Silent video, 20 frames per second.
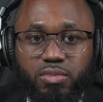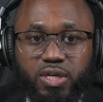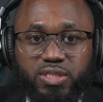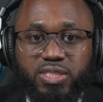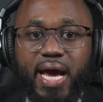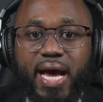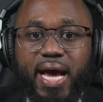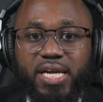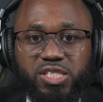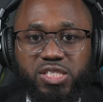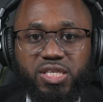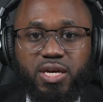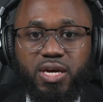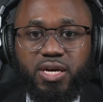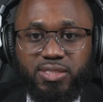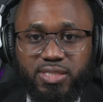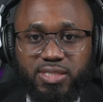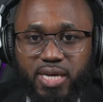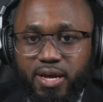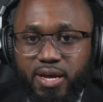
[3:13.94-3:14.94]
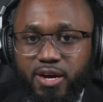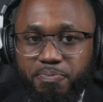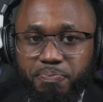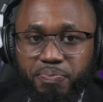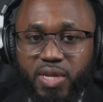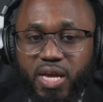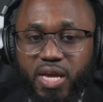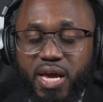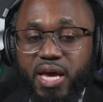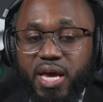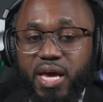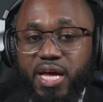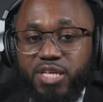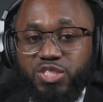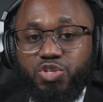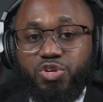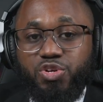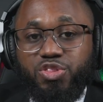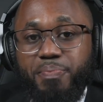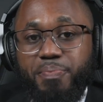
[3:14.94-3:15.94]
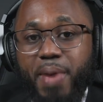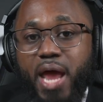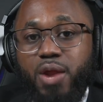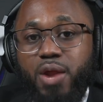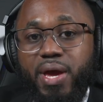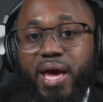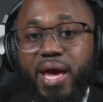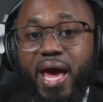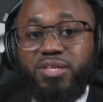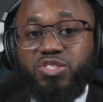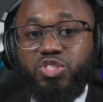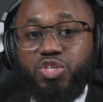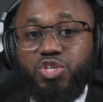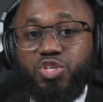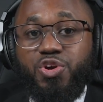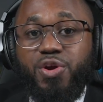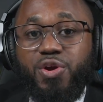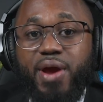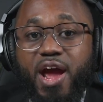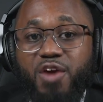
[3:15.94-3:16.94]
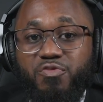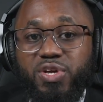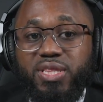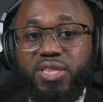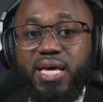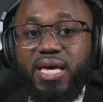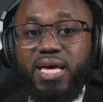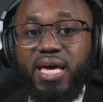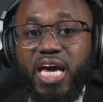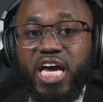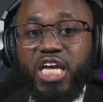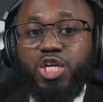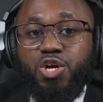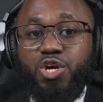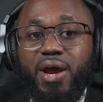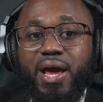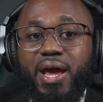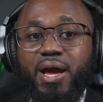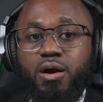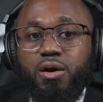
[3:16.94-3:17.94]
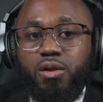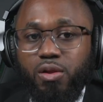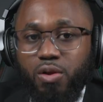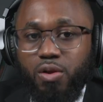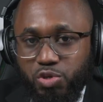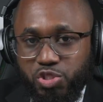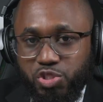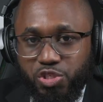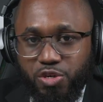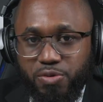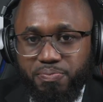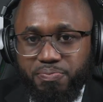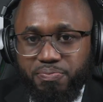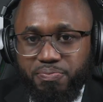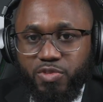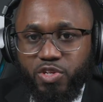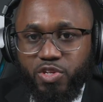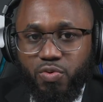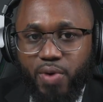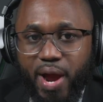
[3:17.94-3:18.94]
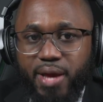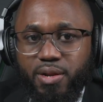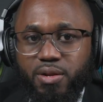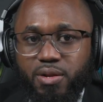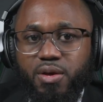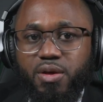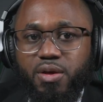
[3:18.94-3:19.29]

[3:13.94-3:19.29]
attach the antenna, insert the battery, and secure everything in your enclosure, right?